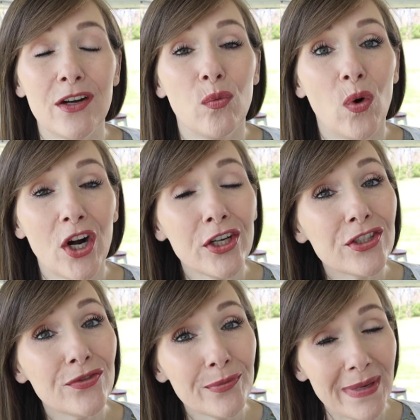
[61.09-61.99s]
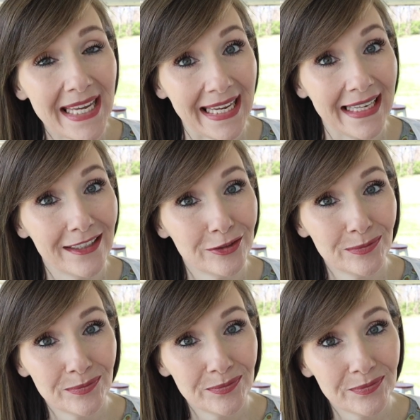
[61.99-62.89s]
it works for me
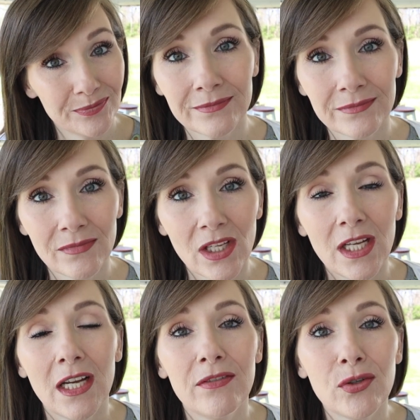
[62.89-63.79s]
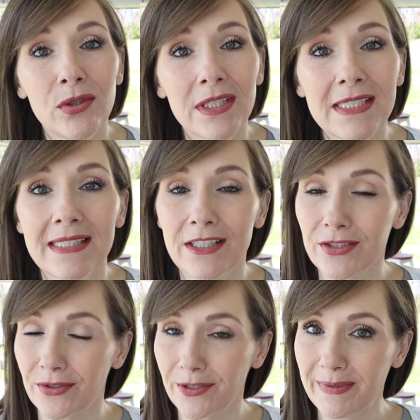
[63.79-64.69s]
of course,
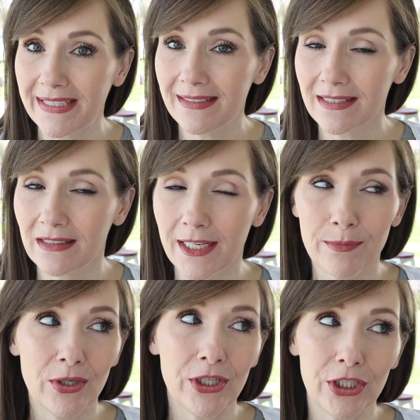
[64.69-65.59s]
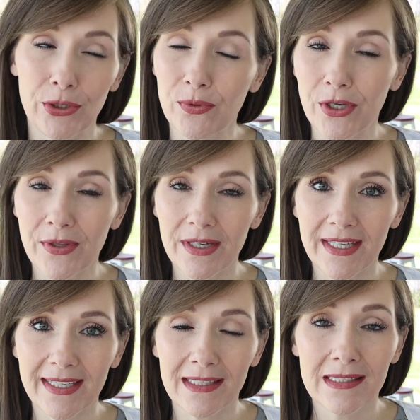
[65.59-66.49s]
there's going to be a disclaimer. You know there
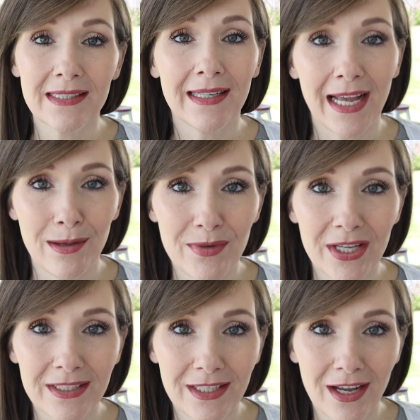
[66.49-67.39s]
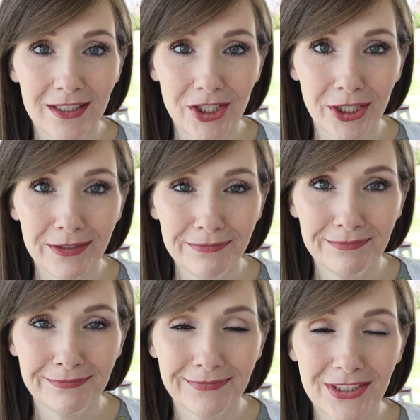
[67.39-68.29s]
is. I'm not a doctor,
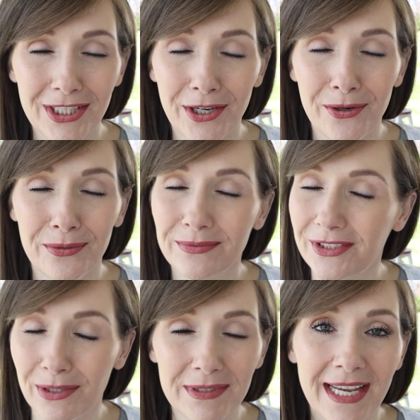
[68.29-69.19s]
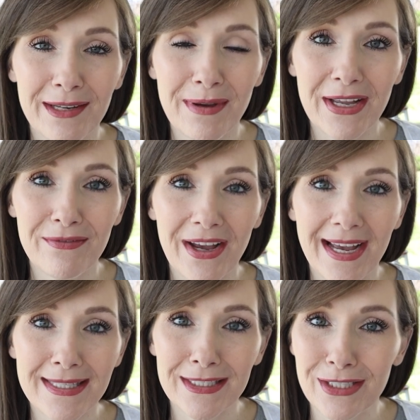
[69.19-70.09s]
so don't take my
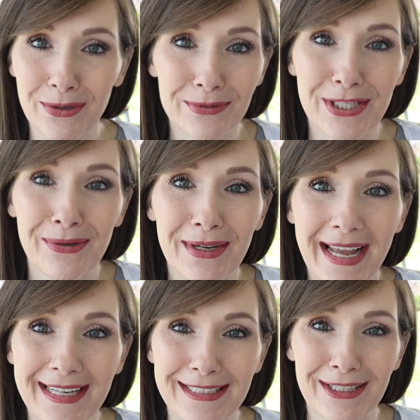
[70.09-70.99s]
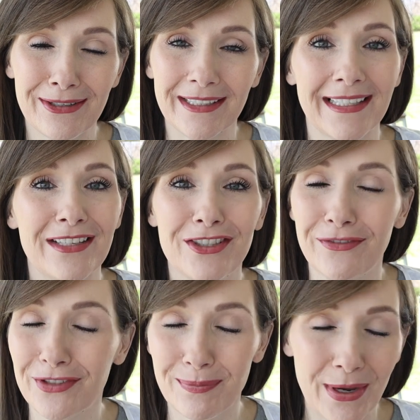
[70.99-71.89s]
advice. Don't do what I do unless
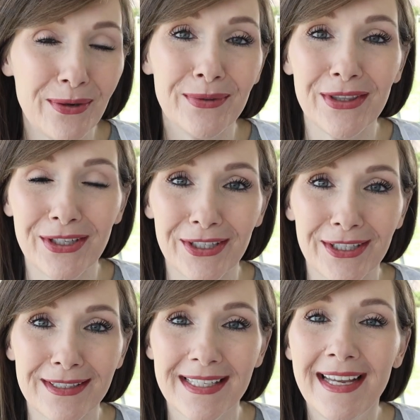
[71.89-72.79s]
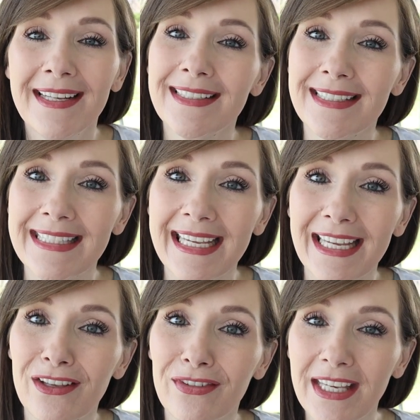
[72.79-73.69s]
you've spoke with yours to
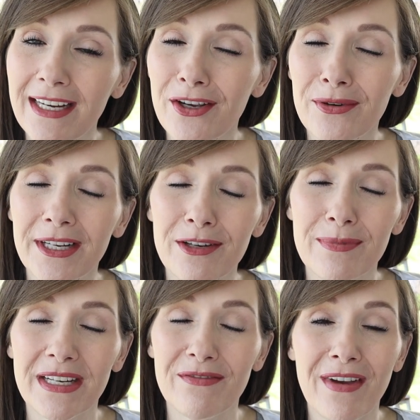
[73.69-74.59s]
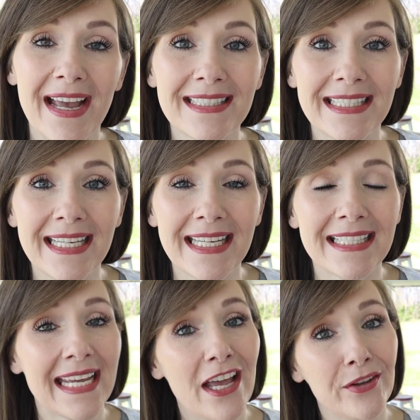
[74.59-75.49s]
see if keto or intermittent fasting
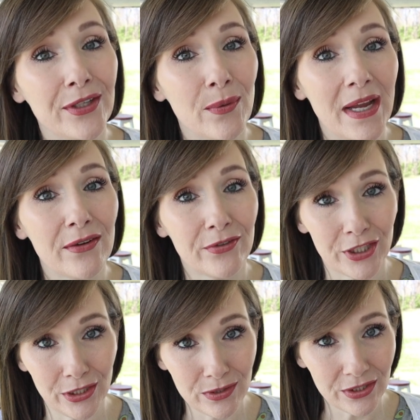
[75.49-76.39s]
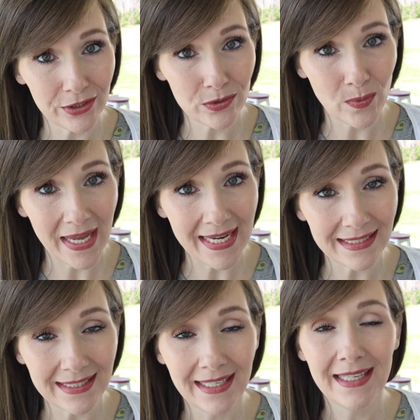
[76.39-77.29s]
is a healthy way for you to lose
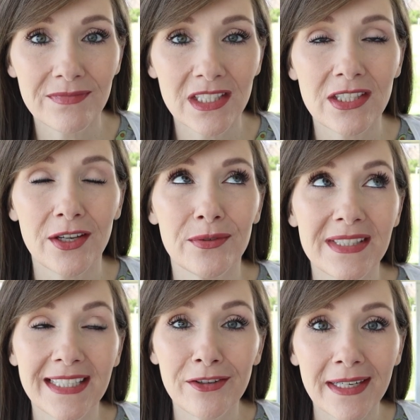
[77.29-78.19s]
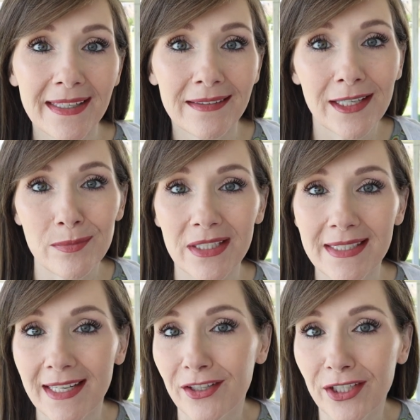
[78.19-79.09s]
weight. So stick around. I'm going
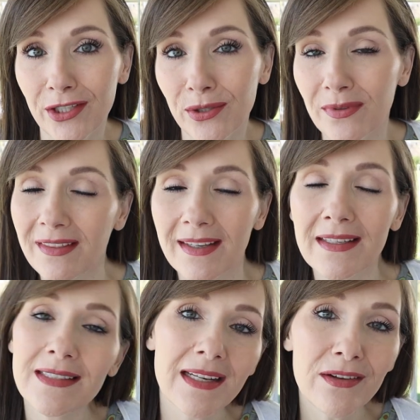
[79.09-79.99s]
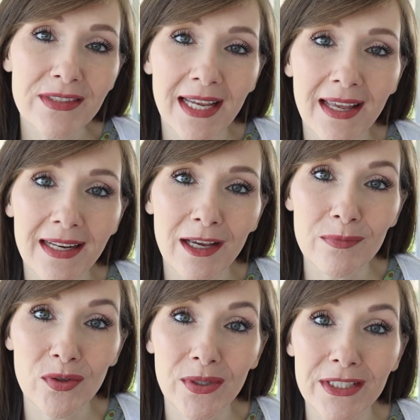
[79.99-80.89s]
to tell you the things that I've done.
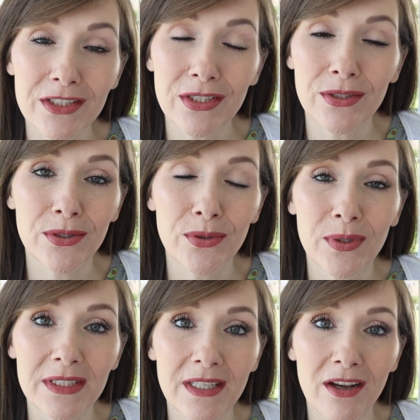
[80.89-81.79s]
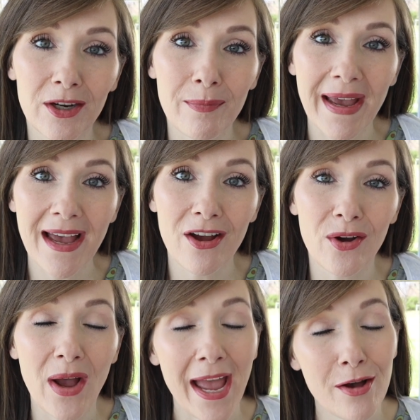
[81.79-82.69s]
I'm going to talk
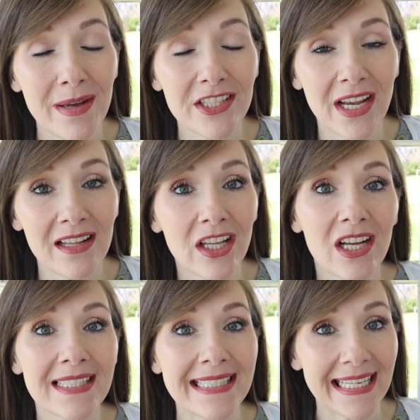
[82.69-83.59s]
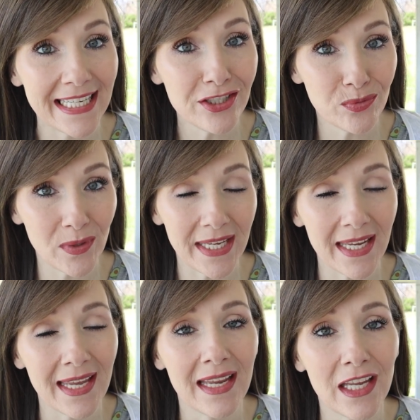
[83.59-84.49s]
about how much I lost each
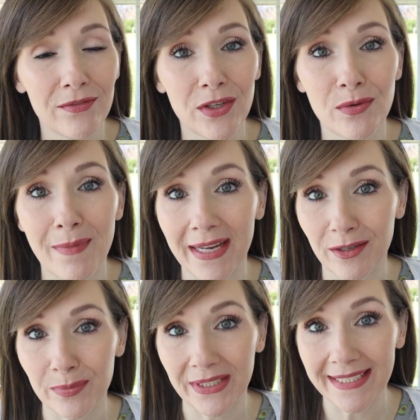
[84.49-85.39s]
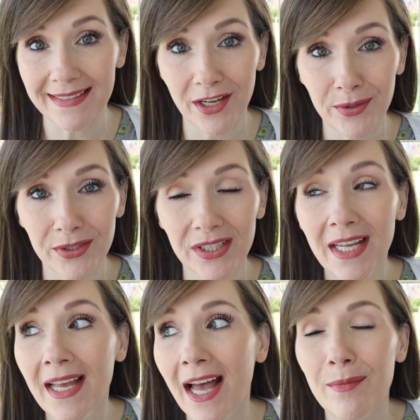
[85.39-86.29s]
week and give you my complete total.
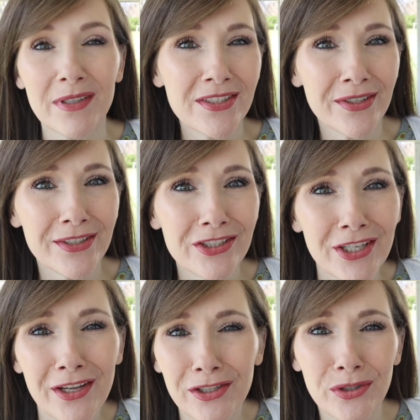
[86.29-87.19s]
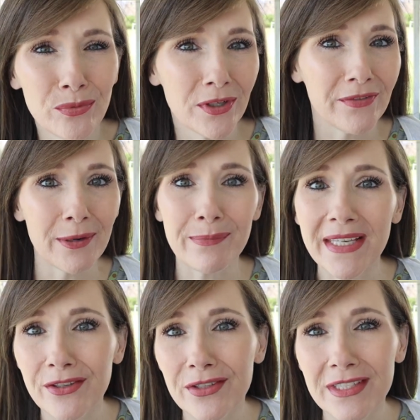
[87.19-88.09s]
I'm also going to show you one of our
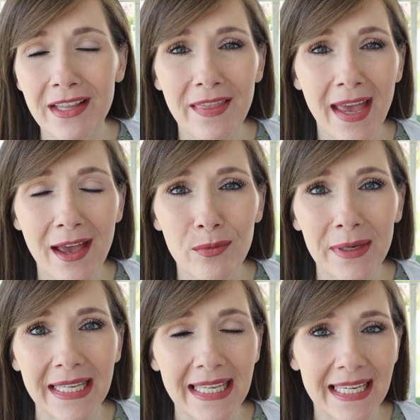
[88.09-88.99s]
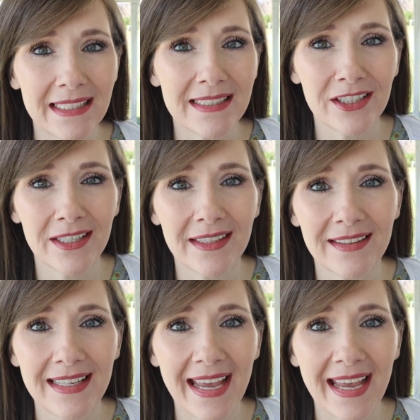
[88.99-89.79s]
meals that we eat during the